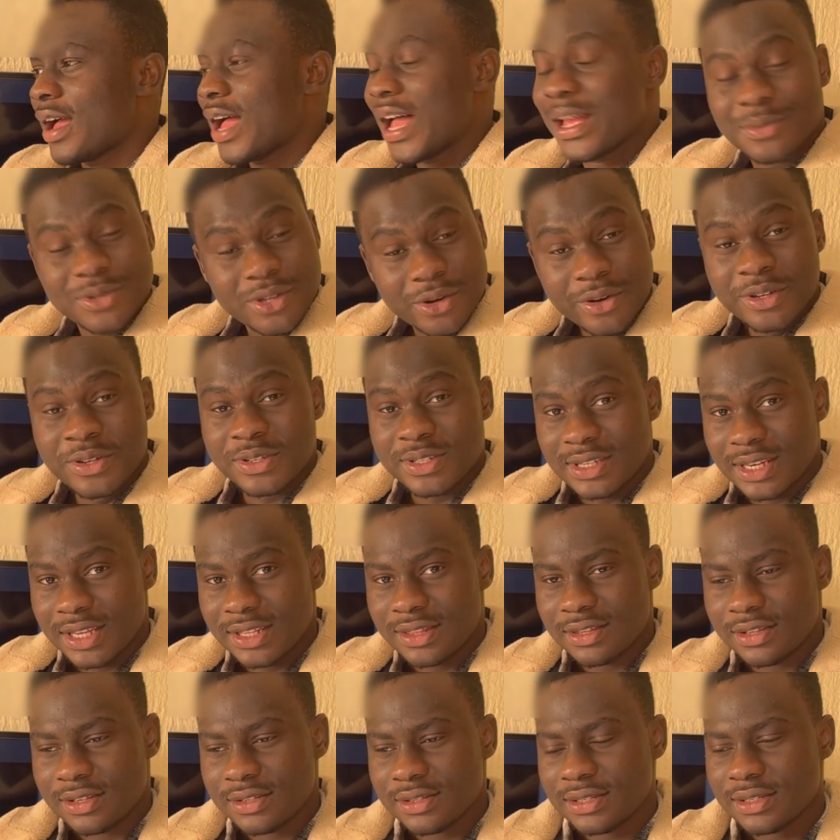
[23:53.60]
I'm sorry to say
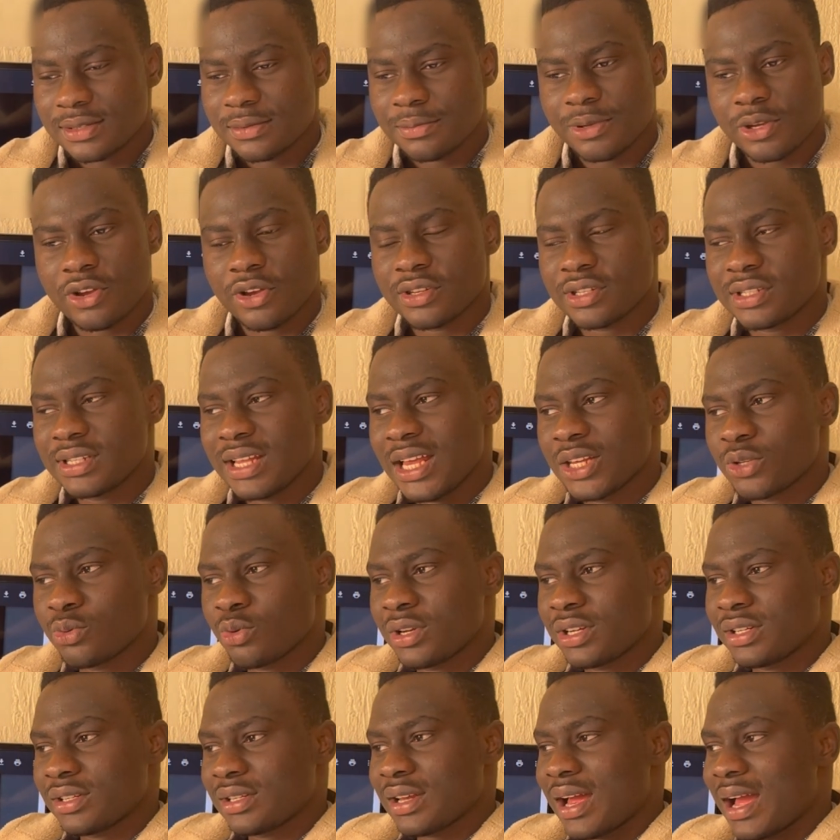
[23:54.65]
this because that's
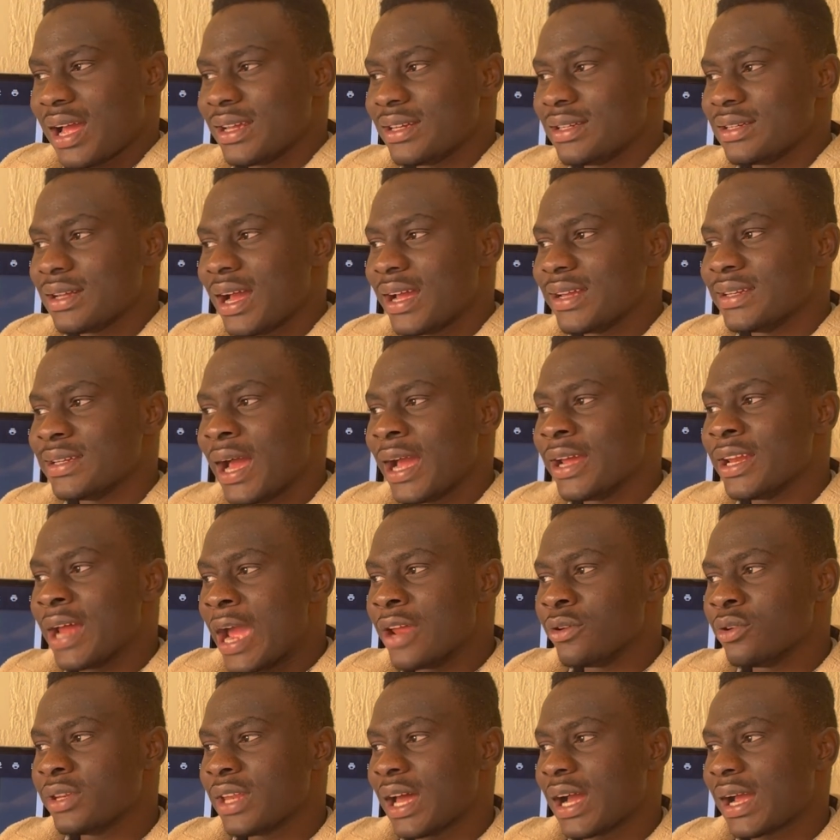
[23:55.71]
what I
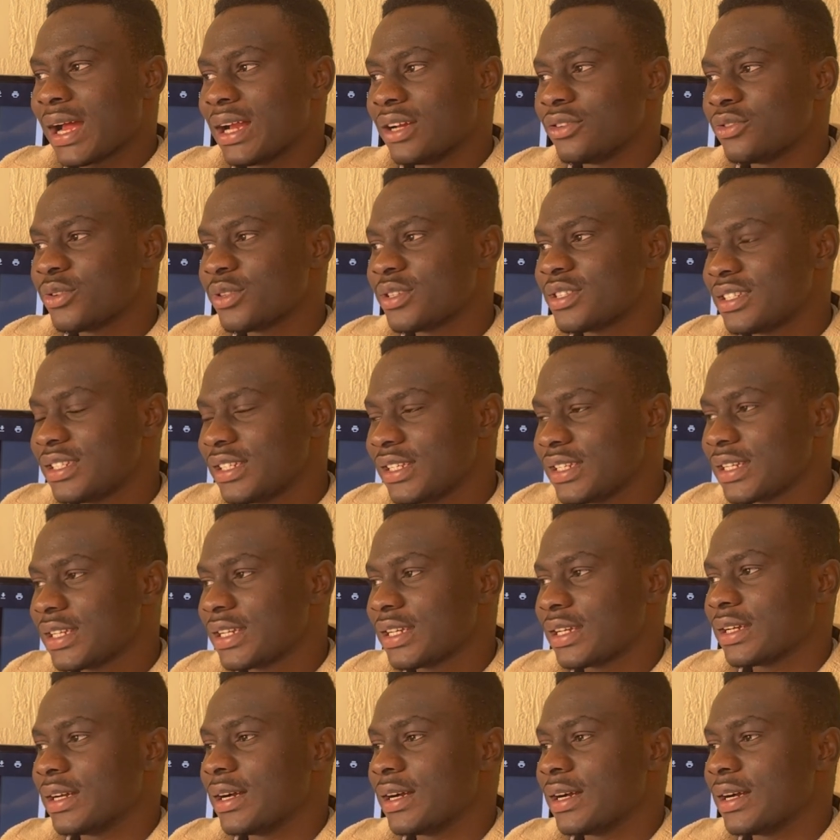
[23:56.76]
know that candlestick